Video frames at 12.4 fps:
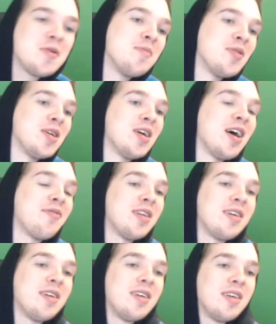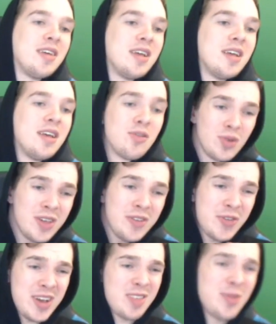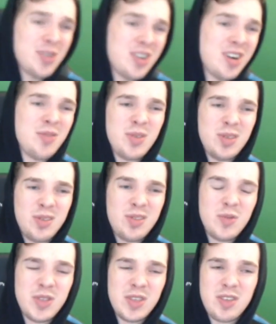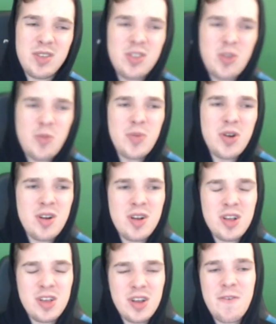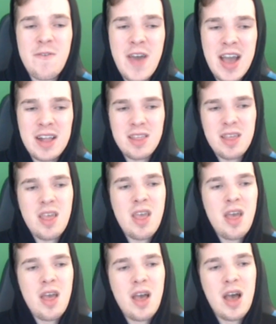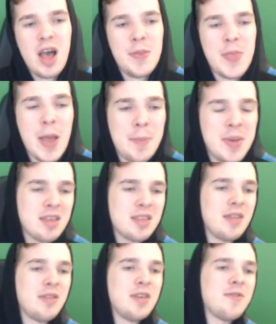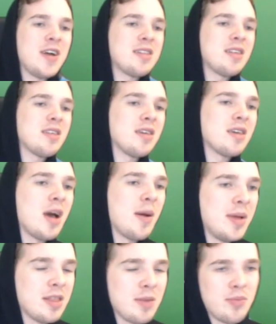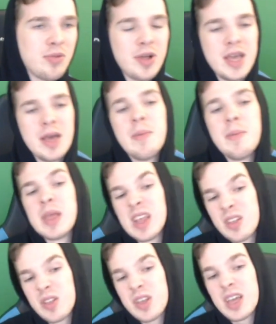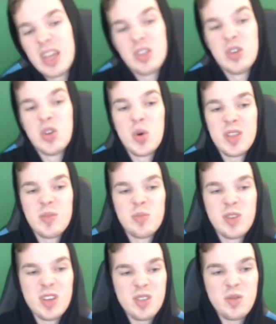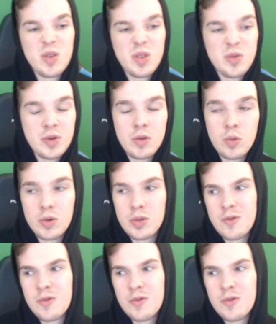gonna win pretty often. Really flexible card with a super good effect. That being said, the effect doesn't come into play immediately, and you don't get the +3/3 worth